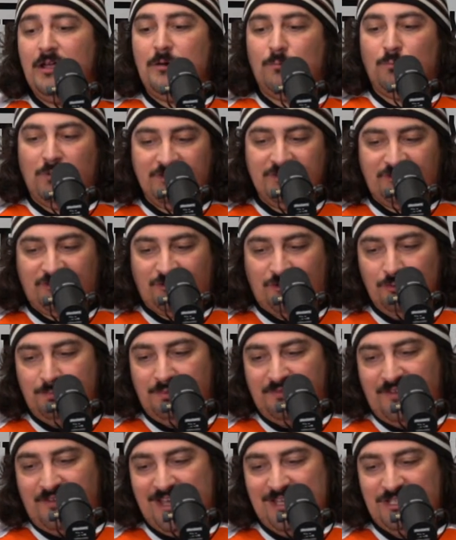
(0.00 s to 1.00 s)
One scoop
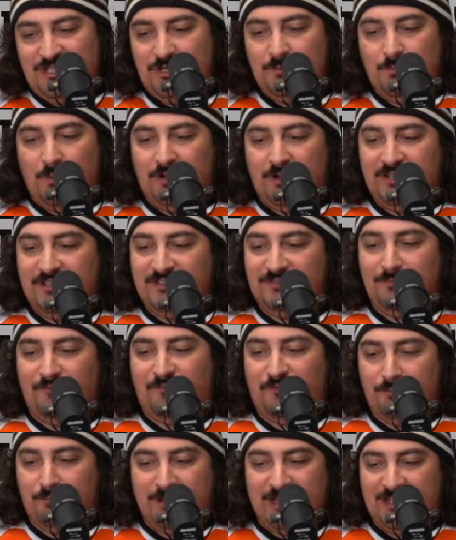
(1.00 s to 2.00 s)
of AG1
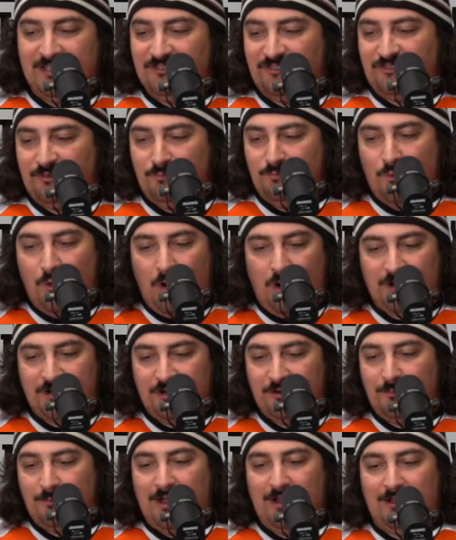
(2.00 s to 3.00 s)
for me in some
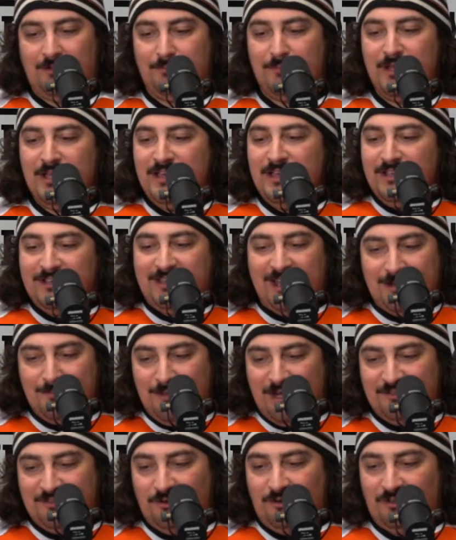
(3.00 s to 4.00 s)
water while I'm getting
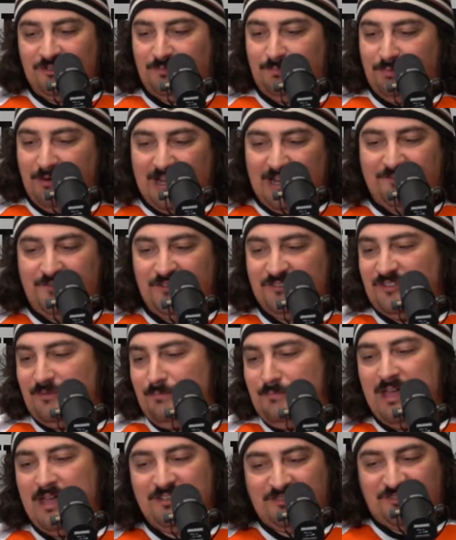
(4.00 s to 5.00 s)
my dog's breakfast and
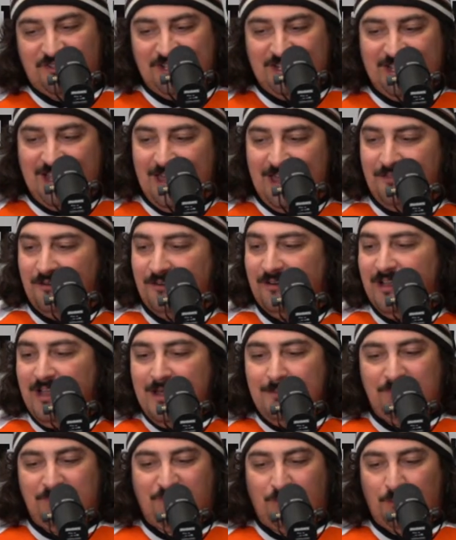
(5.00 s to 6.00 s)
medicine together
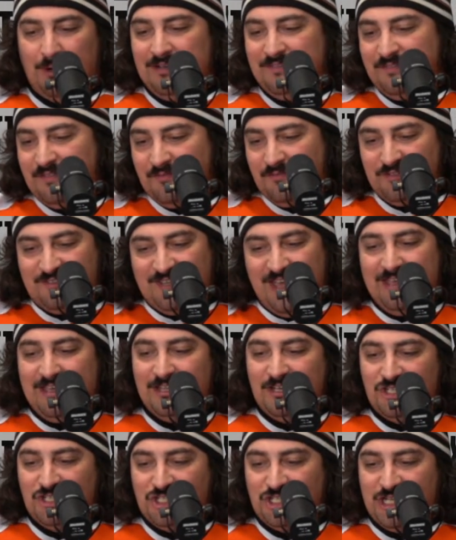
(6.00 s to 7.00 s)
before I've even
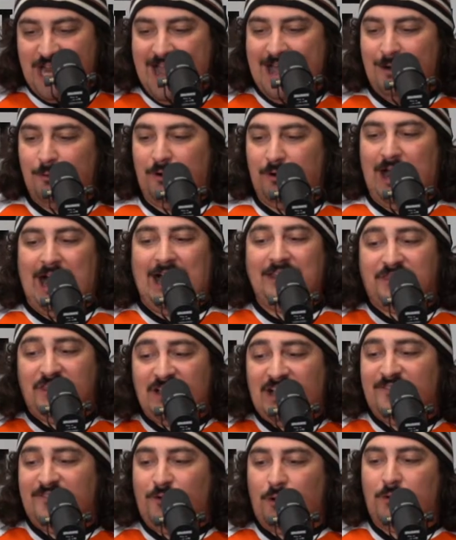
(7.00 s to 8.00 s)
taken a shower. I
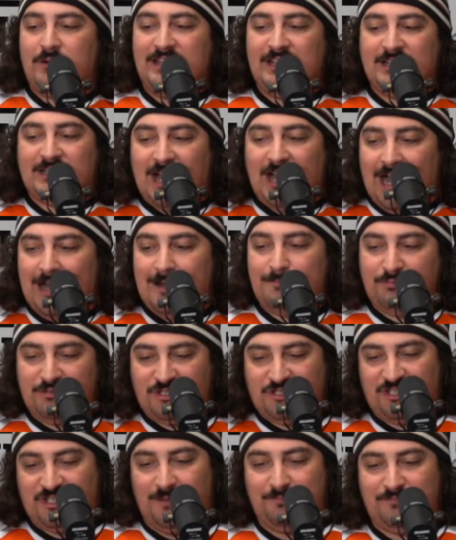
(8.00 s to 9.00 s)
think I've already
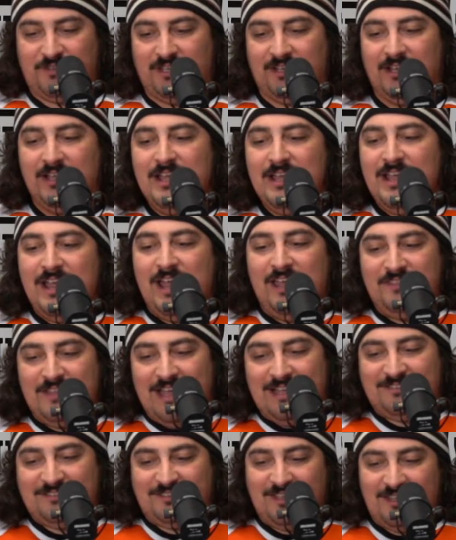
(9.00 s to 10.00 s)
accomplished something, and
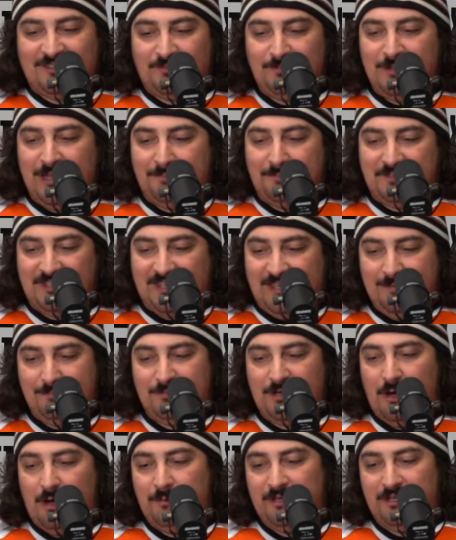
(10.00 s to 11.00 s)
that sets me up to keep
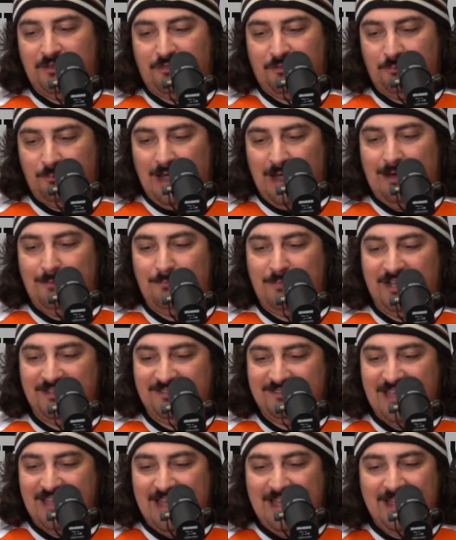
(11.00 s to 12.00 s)
going throughout my
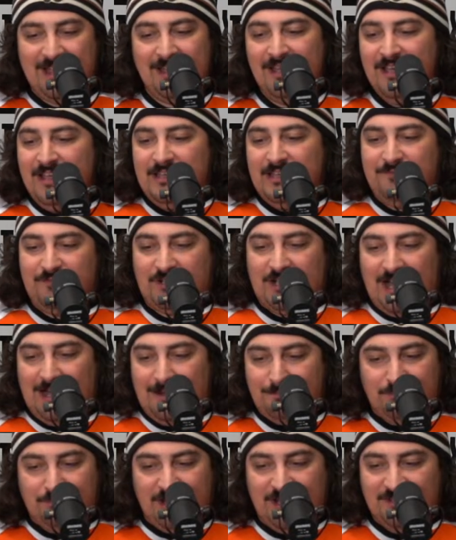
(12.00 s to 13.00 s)
day. If a
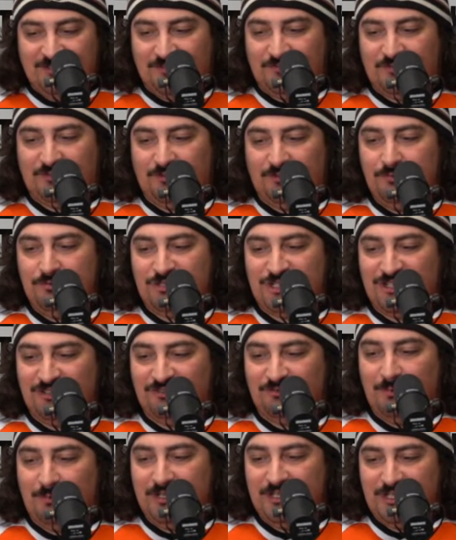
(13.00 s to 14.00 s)
comprehensive solution
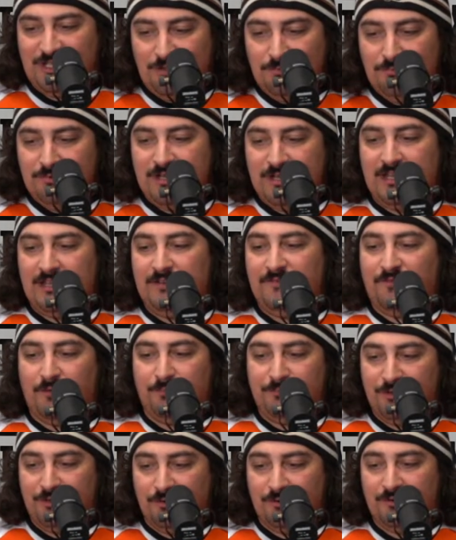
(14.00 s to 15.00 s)
is what you need
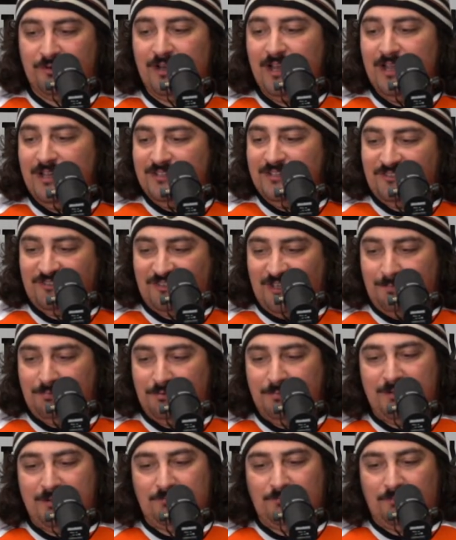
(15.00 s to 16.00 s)
from your
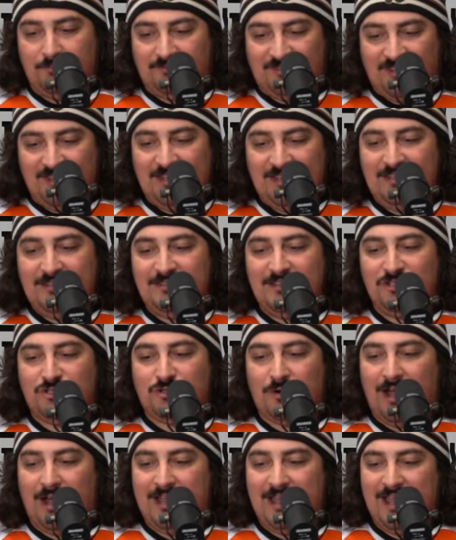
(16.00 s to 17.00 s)
supplement routine, then
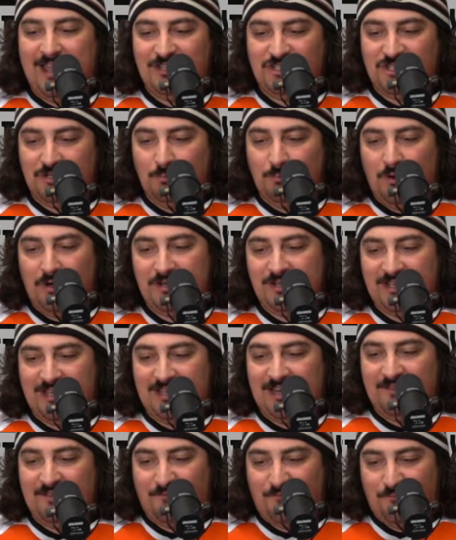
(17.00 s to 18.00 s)
try AG1 and
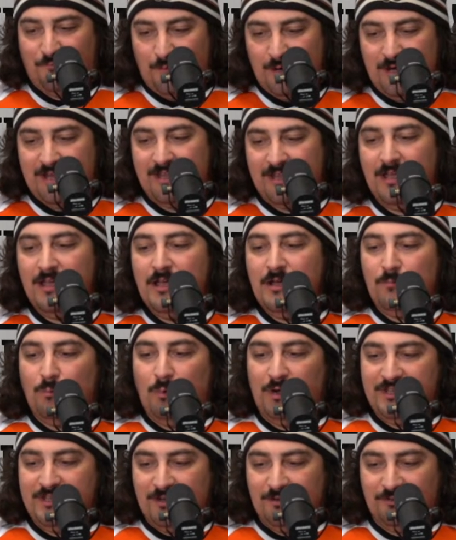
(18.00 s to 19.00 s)
get a free
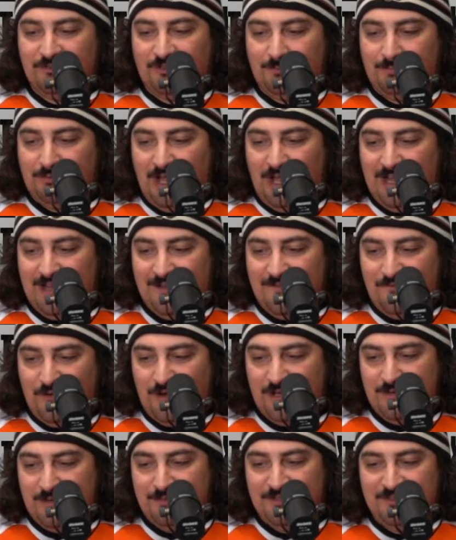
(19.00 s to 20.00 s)
1-year supply of
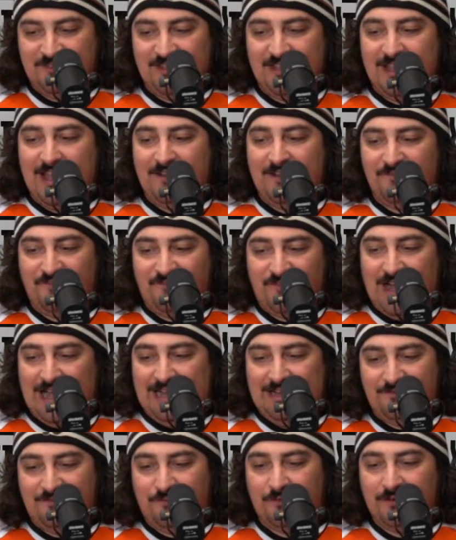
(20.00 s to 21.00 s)
vitamin D and
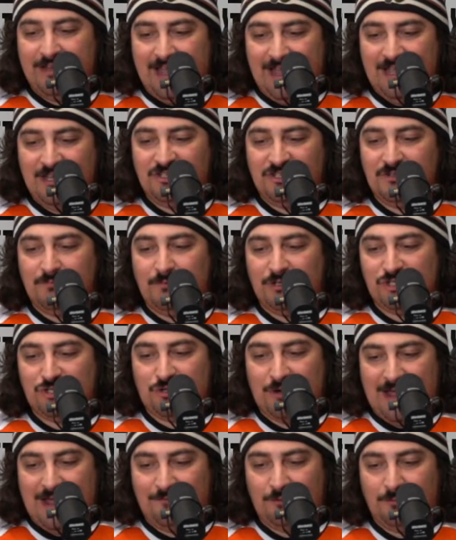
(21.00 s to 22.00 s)
5 free AG1
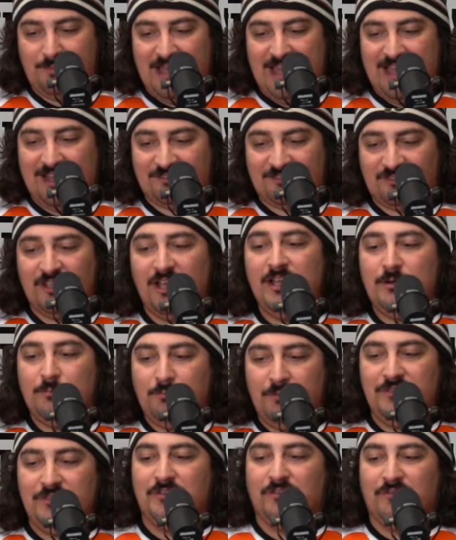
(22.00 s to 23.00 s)
travel packs
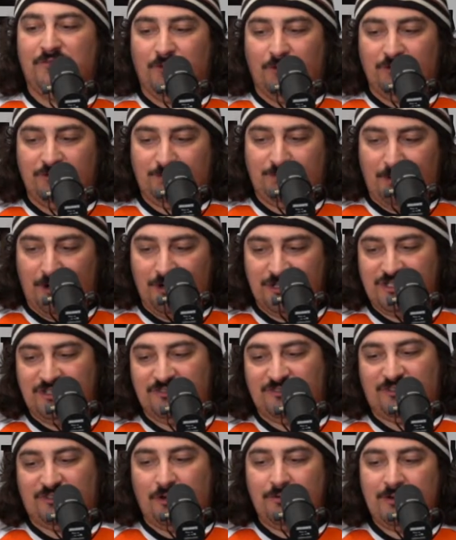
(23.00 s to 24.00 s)
with your first
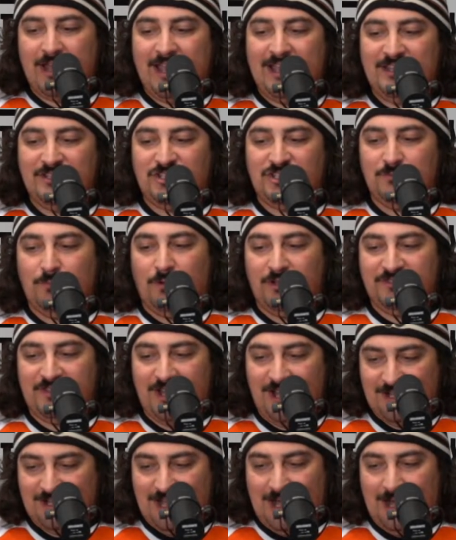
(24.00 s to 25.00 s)
purchase. Go to
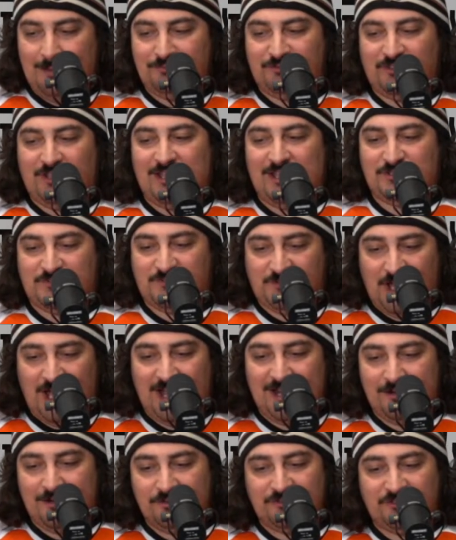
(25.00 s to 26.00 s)

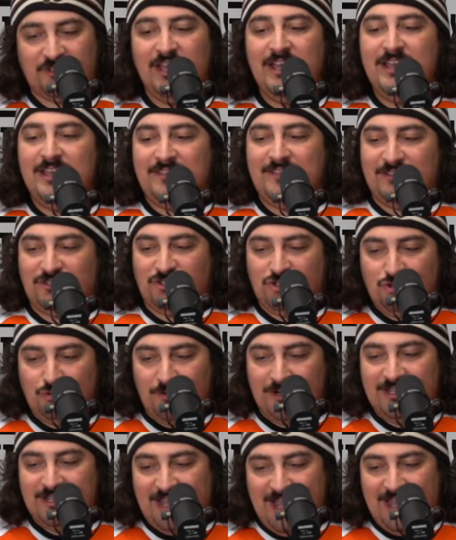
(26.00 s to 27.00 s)
ag1.com/flyers. That's
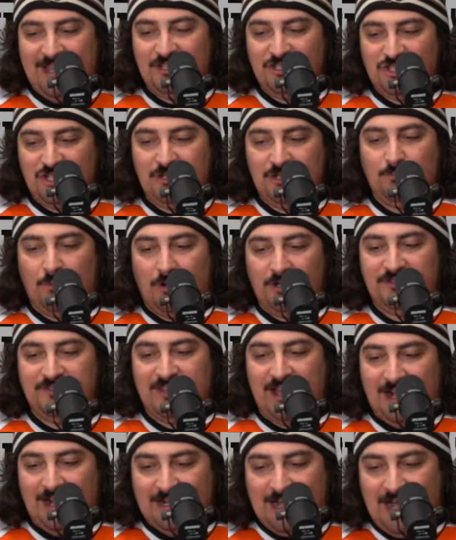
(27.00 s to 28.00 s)

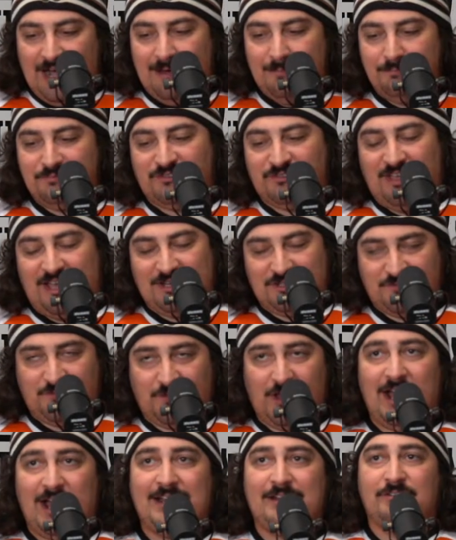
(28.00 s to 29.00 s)

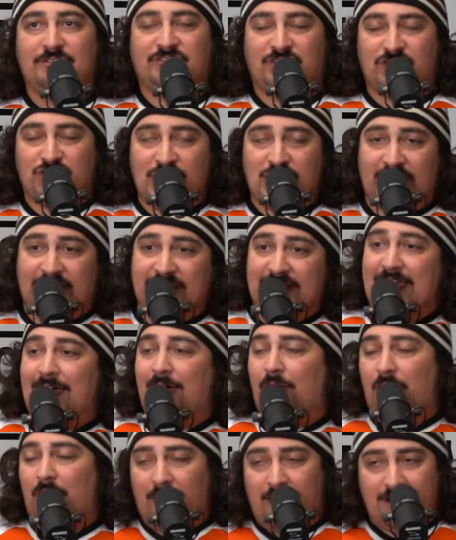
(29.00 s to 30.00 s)
drinkag1.com/flyers to check it
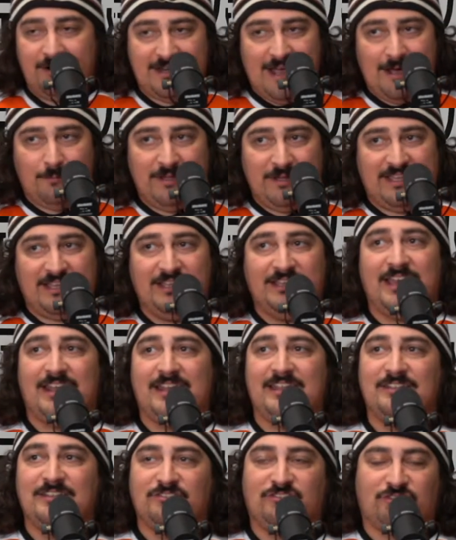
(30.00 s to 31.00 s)
out. All right, now we can get
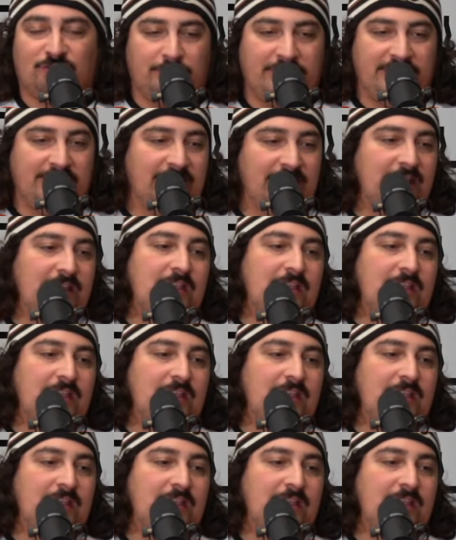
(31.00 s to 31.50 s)
into it.